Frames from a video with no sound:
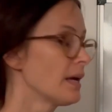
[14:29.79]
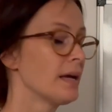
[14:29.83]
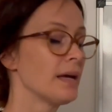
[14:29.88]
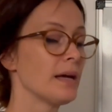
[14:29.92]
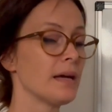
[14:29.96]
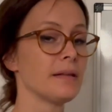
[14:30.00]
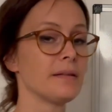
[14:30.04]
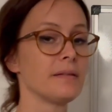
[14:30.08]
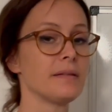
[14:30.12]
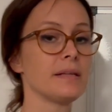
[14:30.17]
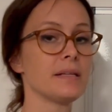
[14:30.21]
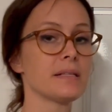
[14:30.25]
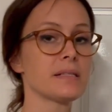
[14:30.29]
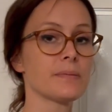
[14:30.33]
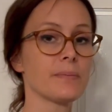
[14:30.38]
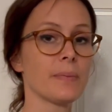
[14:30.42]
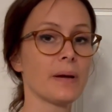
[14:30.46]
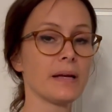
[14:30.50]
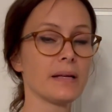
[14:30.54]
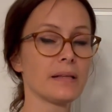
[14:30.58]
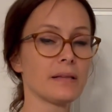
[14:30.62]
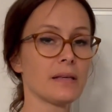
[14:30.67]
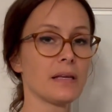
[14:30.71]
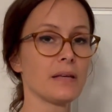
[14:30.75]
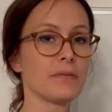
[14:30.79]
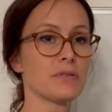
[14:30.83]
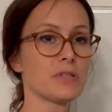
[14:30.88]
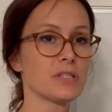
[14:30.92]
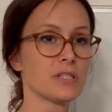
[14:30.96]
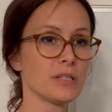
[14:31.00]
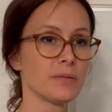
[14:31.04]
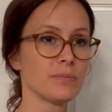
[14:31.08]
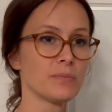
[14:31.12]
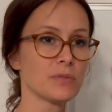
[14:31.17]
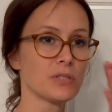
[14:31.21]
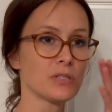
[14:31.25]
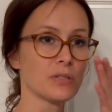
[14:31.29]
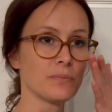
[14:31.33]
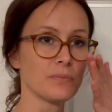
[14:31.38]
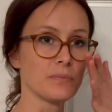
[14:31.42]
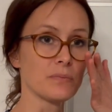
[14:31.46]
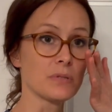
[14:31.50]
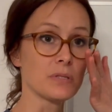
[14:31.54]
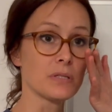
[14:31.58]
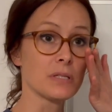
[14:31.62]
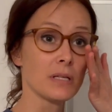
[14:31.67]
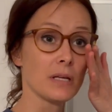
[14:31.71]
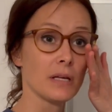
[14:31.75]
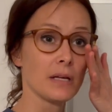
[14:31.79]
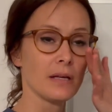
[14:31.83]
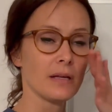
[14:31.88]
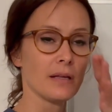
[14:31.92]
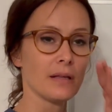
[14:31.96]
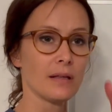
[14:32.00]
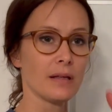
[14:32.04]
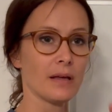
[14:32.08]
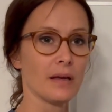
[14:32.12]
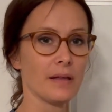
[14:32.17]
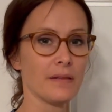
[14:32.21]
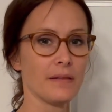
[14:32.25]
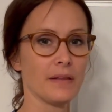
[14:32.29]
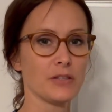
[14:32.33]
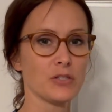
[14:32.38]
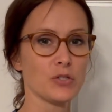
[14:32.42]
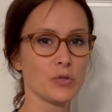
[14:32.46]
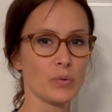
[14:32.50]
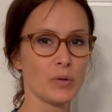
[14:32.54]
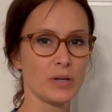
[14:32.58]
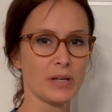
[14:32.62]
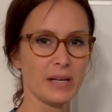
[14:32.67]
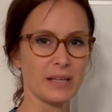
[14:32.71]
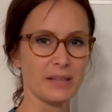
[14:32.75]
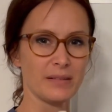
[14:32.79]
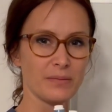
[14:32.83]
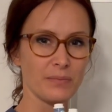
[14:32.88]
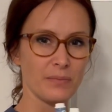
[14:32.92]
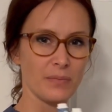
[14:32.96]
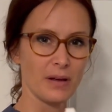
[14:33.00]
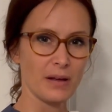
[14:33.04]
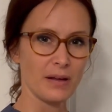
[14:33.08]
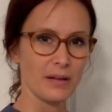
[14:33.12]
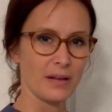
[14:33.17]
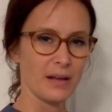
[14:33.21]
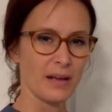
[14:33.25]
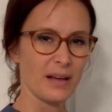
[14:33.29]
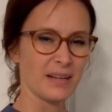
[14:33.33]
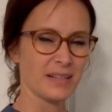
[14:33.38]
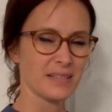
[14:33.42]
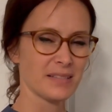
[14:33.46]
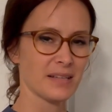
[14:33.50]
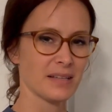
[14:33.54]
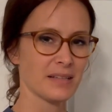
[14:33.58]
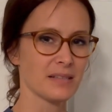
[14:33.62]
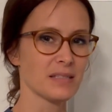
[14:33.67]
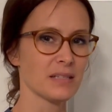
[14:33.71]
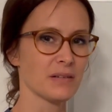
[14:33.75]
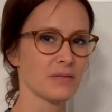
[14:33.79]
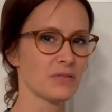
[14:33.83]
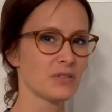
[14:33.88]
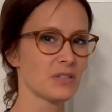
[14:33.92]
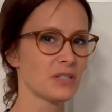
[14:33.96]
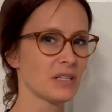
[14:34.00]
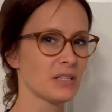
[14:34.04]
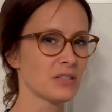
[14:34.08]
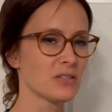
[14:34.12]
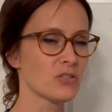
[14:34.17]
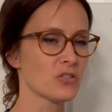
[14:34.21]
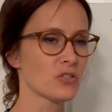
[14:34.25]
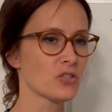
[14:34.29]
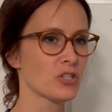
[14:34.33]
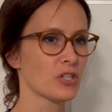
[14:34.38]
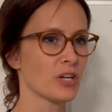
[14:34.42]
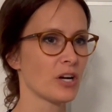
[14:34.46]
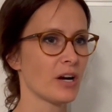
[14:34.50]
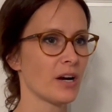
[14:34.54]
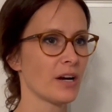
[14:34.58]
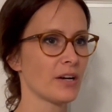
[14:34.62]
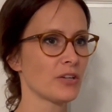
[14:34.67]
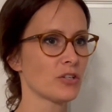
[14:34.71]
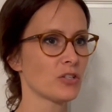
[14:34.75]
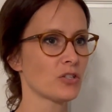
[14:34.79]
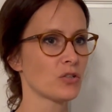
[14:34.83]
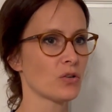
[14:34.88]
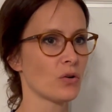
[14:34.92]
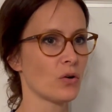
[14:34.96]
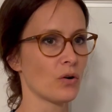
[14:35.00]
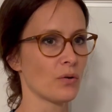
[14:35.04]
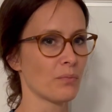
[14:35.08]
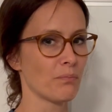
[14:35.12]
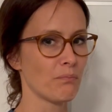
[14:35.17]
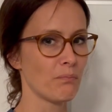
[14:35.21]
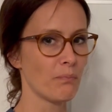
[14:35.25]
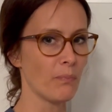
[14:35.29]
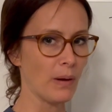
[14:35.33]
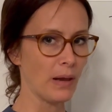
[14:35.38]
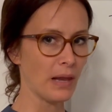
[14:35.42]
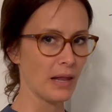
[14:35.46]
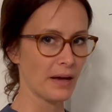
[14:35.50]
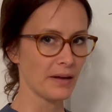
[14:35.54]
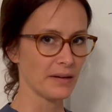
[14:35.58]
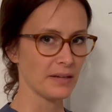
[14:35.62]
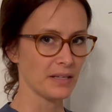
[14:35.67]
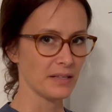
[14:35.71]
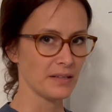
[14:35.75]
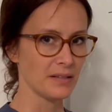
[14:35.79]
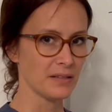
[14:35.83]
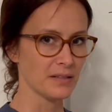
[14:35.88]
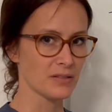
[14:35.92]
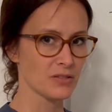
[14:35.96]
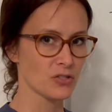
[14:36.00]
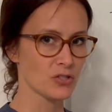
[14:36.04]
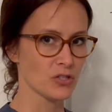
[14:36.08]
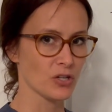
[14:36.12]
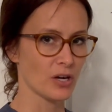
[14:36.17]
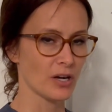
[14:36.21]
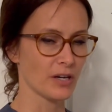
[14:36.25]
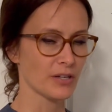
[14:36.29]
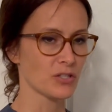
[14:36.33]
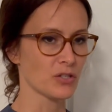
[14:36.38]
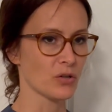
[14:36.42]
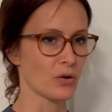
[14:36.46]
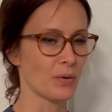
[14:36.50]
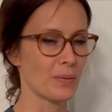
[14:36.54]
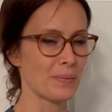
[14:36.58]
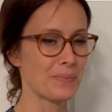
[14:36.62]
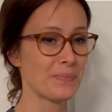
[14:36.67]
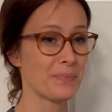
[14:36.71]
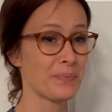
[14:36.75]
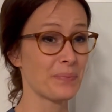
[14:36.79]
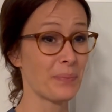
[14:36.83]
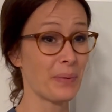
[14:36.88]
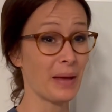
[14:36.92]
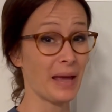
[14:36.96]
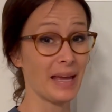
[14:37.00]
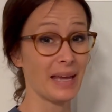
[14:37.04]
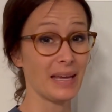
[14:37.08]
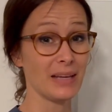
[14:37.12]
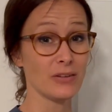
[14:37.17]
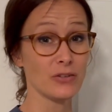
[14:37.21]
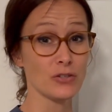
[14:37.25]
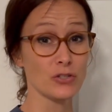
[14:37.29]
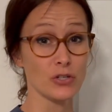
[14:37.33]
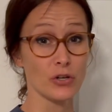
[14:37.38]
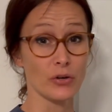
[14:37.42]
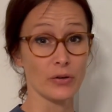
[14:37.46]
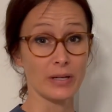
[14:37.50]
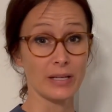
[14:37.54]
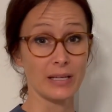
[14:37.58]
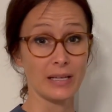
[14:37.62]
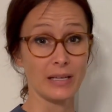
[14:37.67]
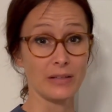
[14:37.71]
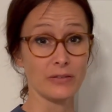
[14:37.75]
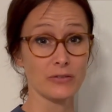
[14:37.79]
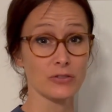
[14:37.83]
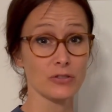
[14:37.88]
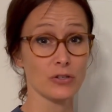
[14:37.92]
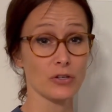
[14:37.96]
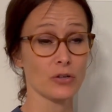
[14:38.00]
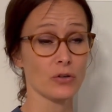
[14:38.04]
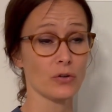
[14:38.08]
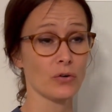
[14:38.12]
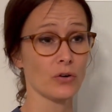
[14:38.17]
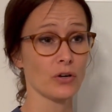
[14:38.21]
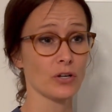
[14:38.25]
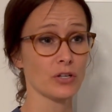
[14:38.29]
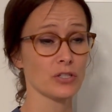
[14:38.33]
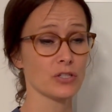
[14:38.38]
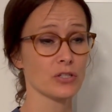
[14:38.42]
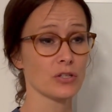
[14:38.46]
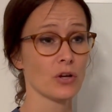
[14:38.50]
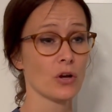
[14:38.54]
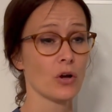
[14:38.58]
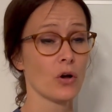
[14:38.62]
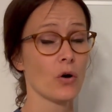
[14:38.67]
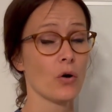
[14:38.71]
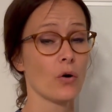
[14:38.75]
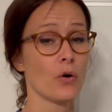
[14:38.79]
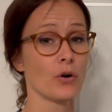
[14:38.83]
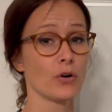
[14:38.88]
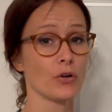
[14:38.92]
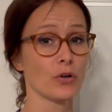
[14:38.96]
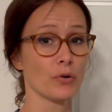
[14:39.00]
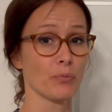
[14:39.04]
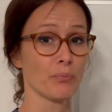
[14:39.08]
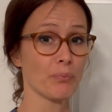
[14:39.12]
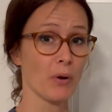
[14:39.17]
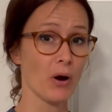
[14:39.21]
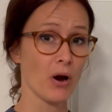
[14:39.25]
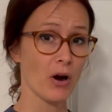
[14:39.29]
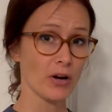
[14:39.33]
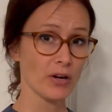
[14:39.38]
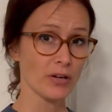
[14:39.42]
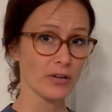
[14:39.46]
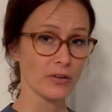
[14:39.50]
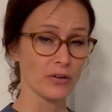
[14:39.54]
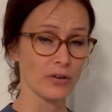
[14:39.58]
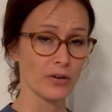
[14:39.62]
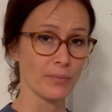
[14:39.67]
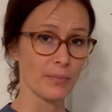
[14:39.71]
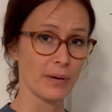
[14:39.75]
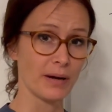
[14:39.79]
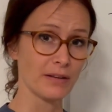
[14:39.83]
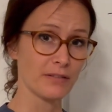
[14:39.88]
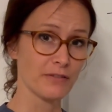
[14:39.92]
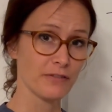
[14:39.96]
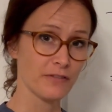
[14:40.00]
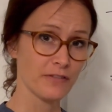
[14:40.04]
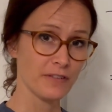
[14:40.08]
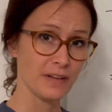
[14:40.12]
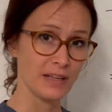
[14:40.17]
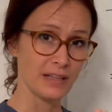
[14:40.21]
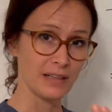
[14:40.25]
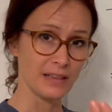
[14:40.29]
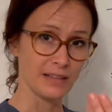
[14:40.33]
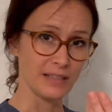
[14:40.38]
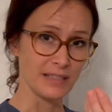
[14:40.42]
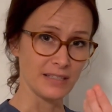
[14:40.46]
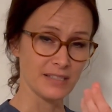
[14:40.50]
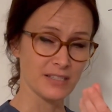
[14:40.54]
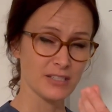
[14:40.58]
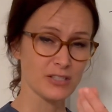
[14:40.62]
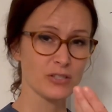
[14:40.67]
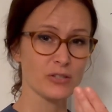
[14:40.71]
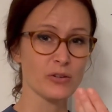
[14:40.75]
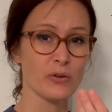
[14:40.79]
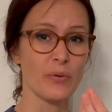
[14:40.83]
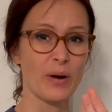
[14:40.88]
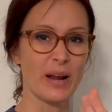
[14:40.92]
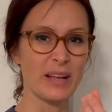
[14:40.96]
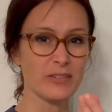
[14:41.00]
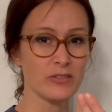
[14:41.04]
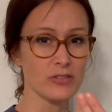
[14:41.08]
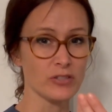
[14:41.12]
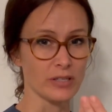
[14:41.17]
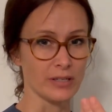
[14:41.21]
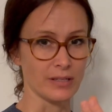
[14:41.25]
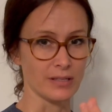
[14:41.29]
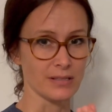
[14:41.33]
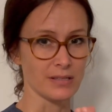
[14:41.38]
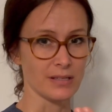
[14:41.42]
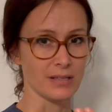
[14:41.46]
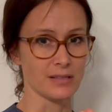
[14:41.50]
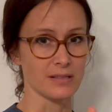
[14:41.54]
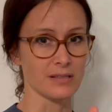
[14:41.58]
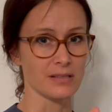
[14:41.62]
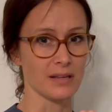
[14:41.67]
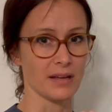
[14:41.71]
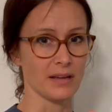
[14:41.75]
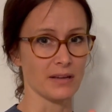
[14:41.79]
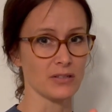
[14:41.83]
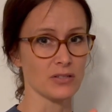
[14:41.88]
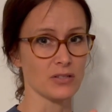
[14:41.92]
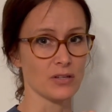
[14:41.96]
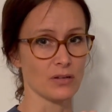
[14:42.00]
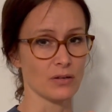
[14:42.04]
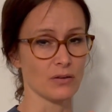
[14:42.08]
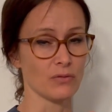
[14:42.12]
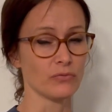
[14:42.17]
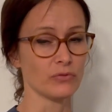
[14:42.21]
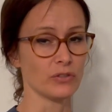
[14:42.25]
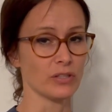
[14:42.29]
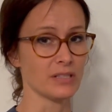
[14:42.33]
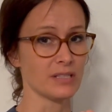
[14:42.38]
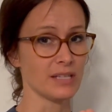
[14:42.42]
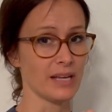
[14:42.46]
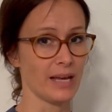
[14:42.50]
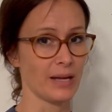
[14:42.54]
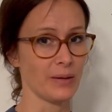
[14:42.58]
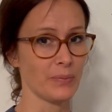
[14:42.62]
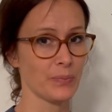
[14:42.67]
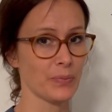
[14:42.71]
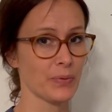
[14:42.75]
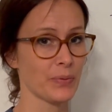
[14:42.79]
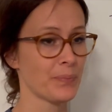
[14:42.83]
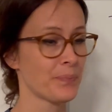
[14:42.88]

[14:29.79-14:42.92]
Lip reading: and this might give symptoms that you will get excessive discharge or bloody discharge or pain during intercourse, or your partner might feel this scratching sensation of the tape.